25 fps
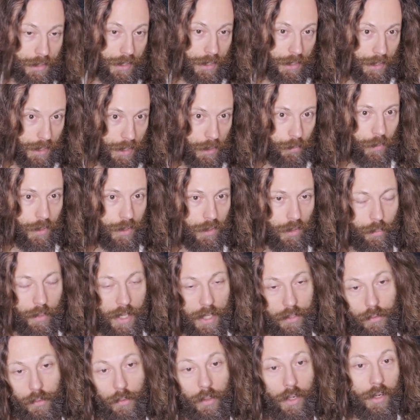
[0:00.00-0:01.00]
Again, we go
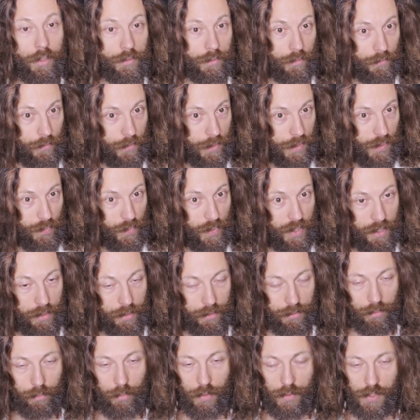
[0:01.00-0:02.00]
back to artifice
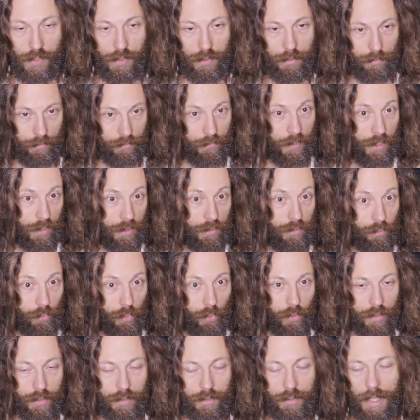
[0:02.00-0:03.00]
being the most very
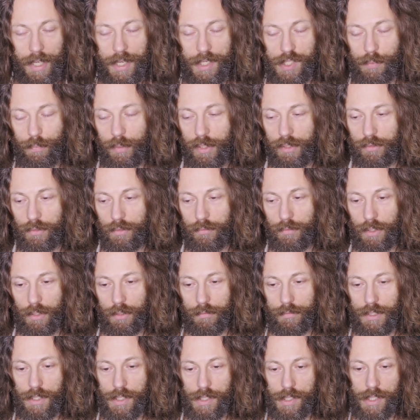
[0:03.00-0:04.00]
important aspect of all
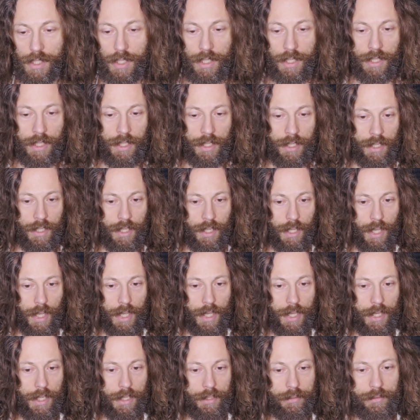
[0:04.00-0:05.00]
of this.
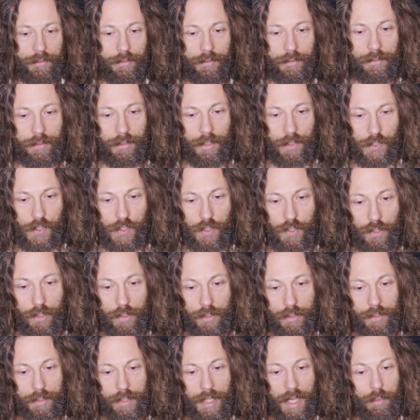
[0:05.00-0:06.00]
And a
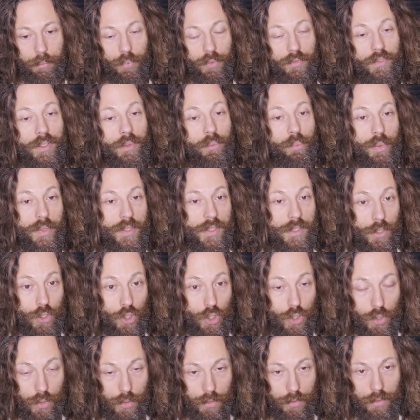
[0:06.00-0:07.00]
certain type of
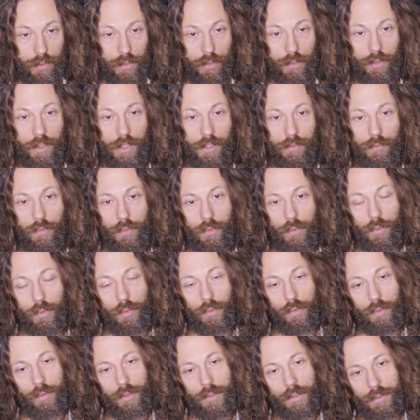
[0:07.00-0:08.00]
imposition. If
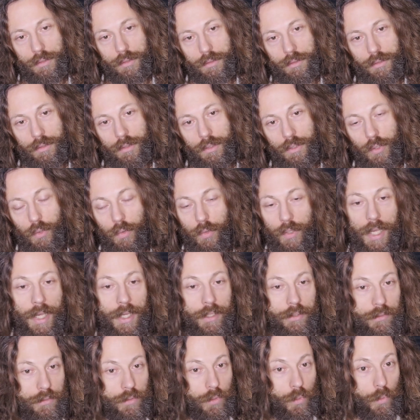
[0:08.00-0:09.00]
you
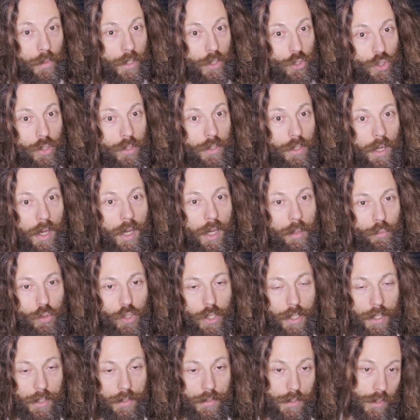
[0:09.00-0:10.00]
create rigid
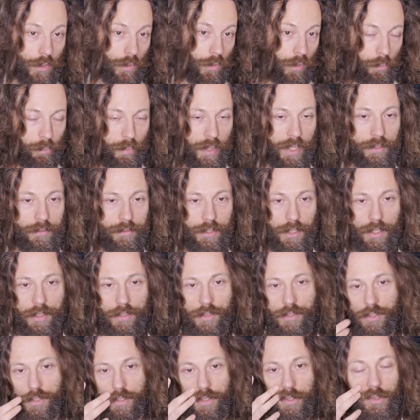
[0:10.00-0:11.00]
objects or
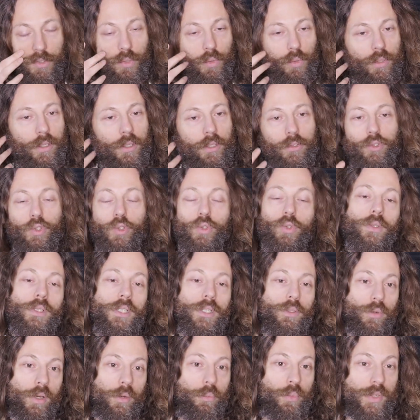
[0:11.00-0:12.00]
paintings, you are
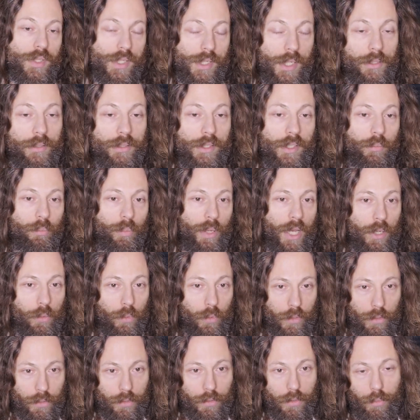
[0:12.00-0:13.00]
truly representing
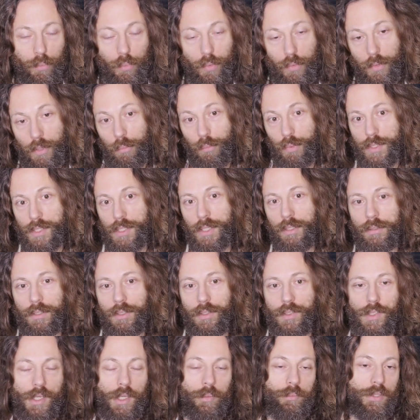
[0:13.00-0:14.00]
power. You are
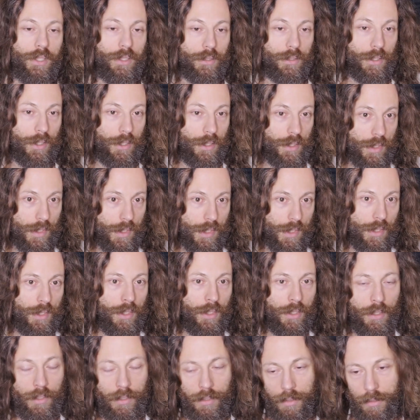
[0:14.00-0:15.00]
representing something that is
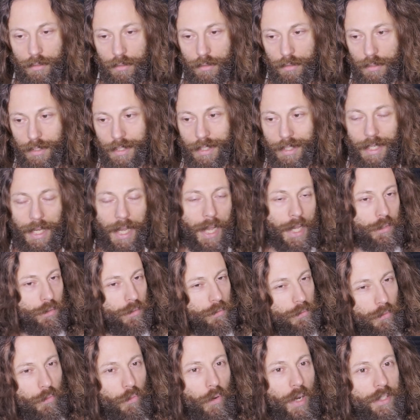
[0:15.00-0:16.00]
kind
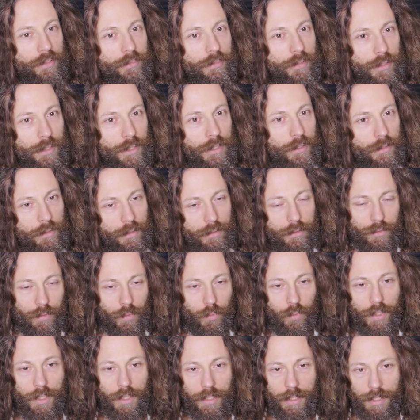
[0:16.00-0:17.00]
of frightening,
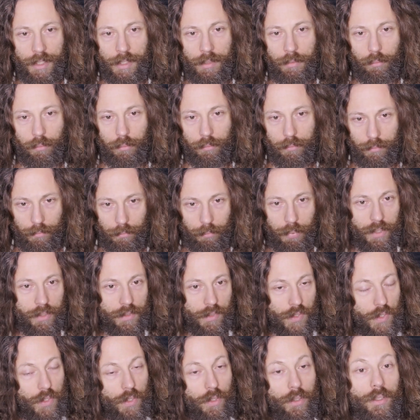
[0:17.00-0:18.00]
really, but
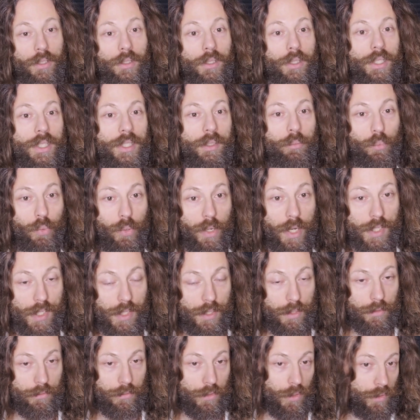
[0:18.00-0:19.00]
certainly
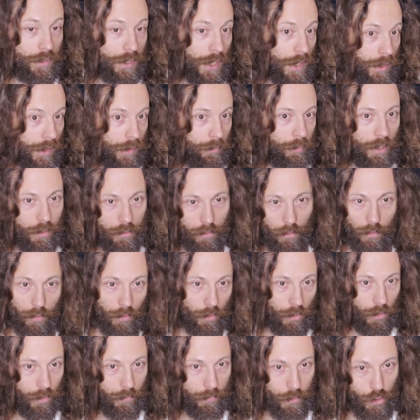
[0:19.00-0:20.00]
impressive. You think about
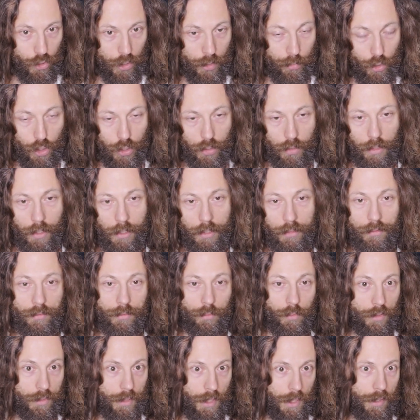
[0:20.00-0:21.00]
all of Egyptian art,
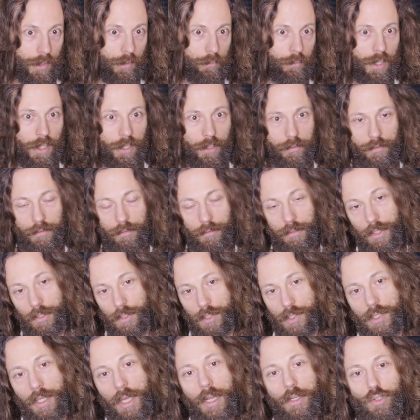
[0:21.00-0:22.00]
you think about their
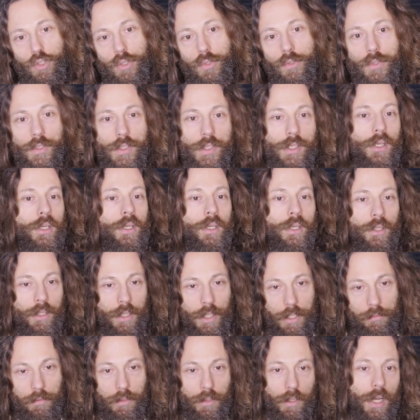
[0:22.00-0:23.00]
statues,
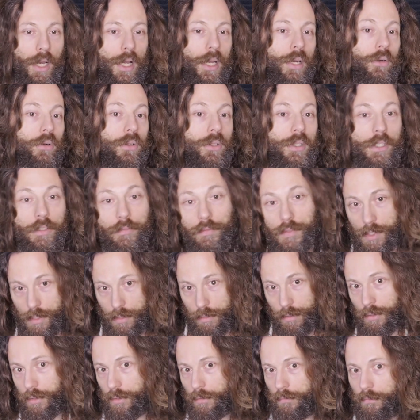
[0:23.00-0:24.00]
even hieroglyphs,
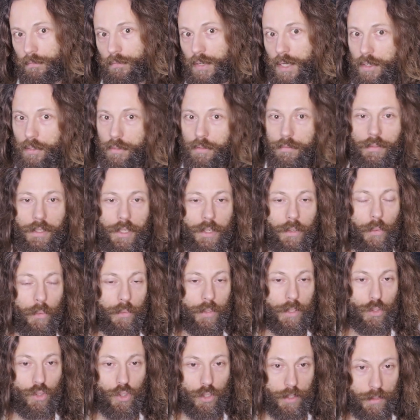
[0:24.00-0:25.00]
they're very, very
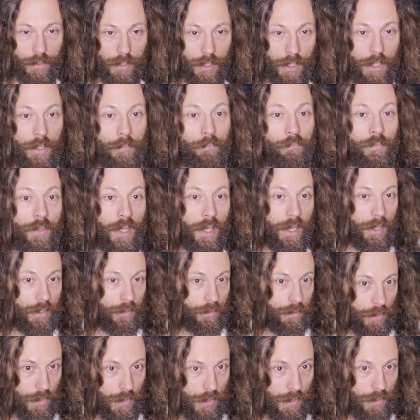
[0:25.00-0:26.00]
rigid, and
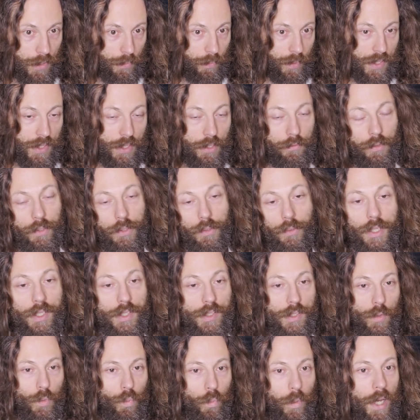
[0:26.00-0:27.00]
there's a specific
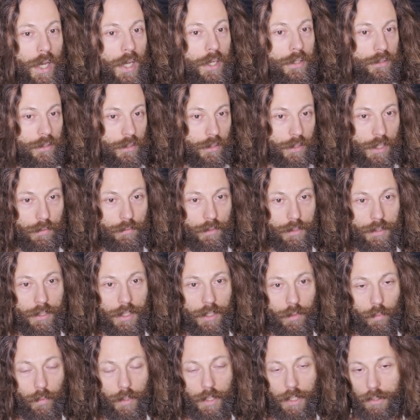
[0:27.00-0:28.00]
reason why they're given
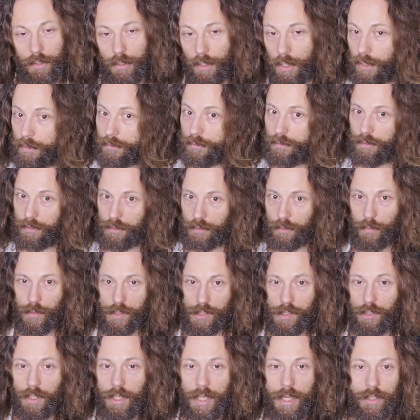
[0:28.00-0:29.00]
that way. Not that it
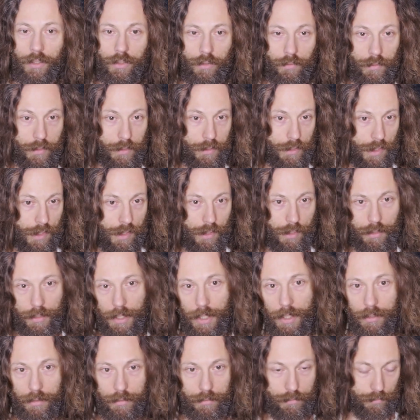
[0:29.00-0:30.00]
was the lack of artistic
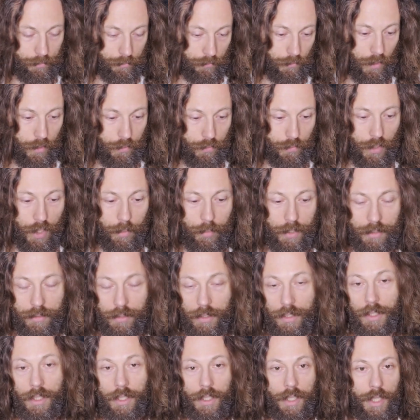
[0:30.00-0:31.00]
talent, far from it.
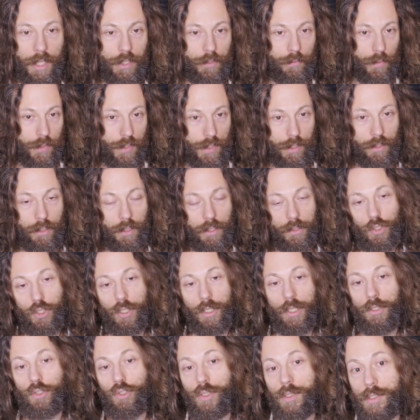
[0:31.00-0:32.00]
It was a
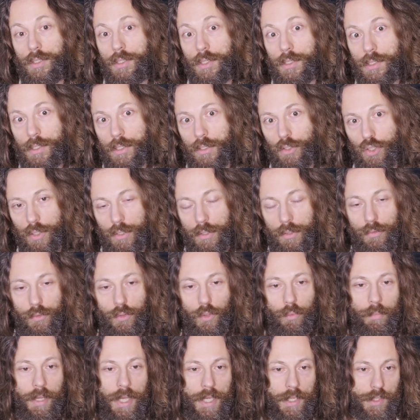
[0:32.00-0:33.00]
conscientious decision
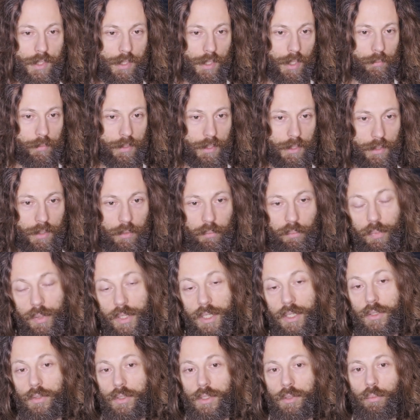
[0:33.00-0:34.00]
to make something
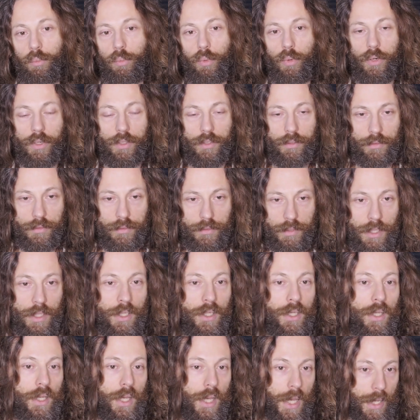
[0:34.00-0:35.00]
appear important
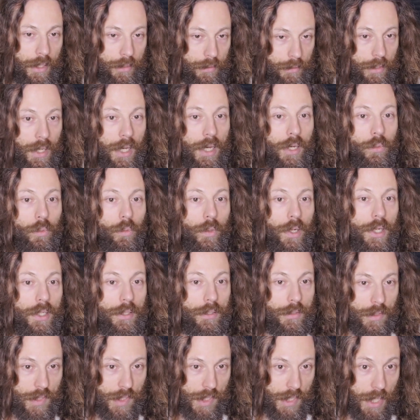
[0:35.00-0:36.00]
and
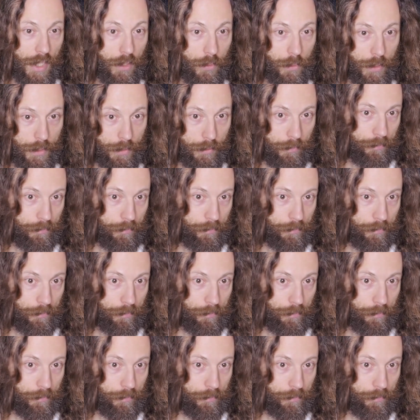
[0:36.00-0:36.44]
downright sacred.